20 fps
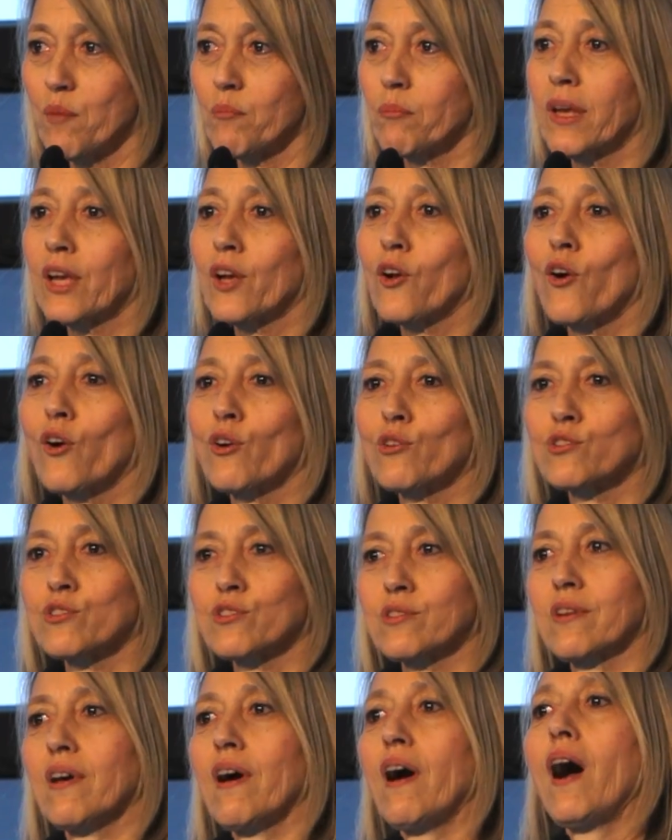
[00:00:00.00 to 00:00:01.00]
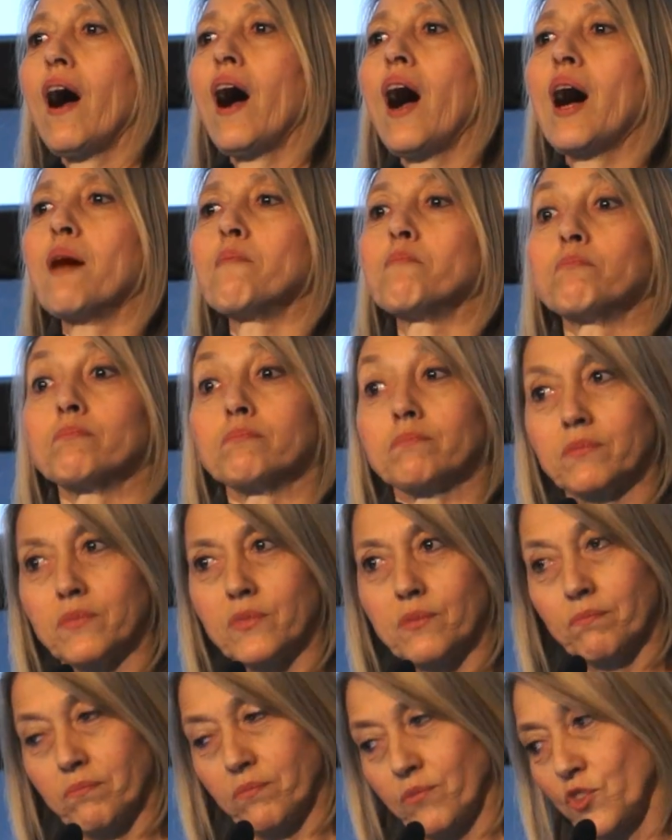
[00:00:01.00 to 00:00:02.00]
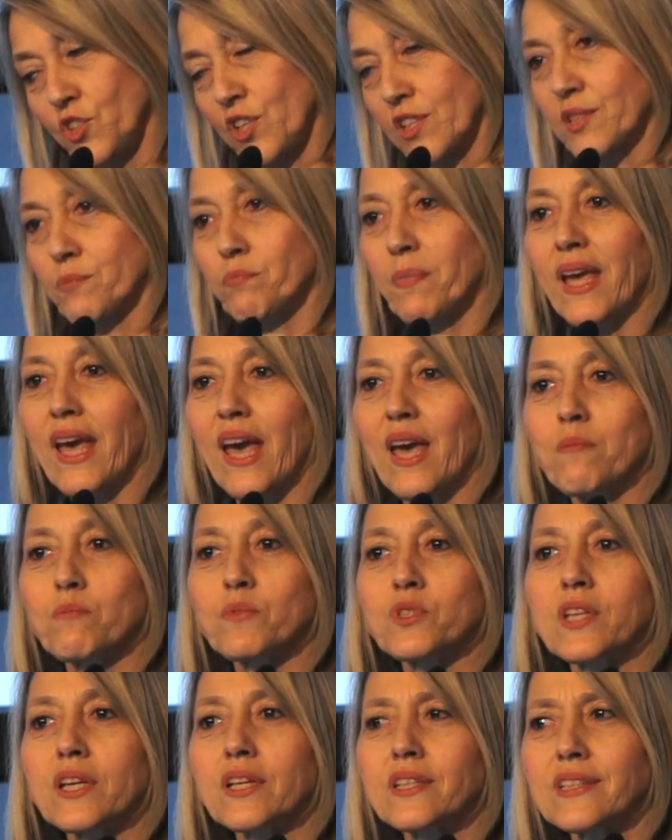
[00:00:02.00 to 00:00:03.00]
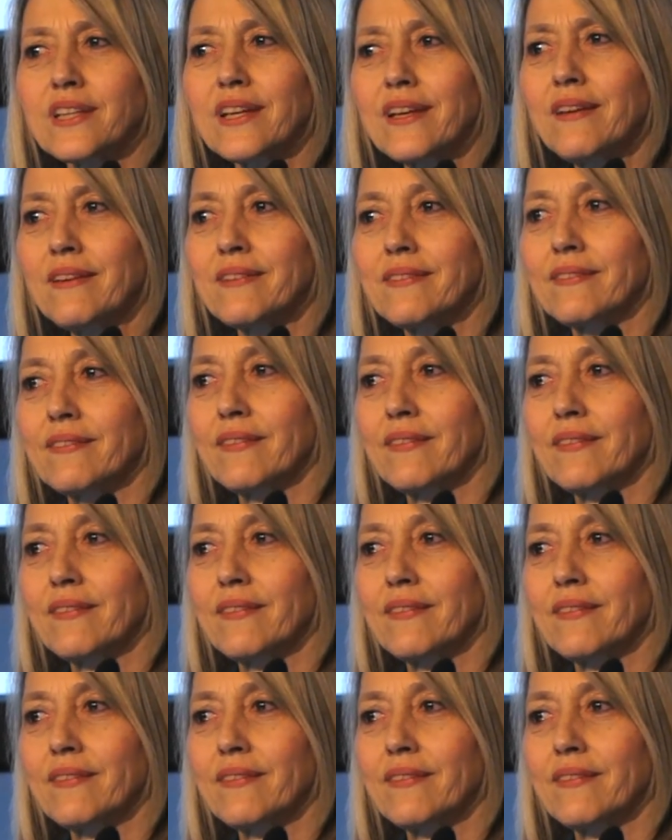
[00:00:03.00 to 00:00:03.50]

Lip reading: because I just became 60,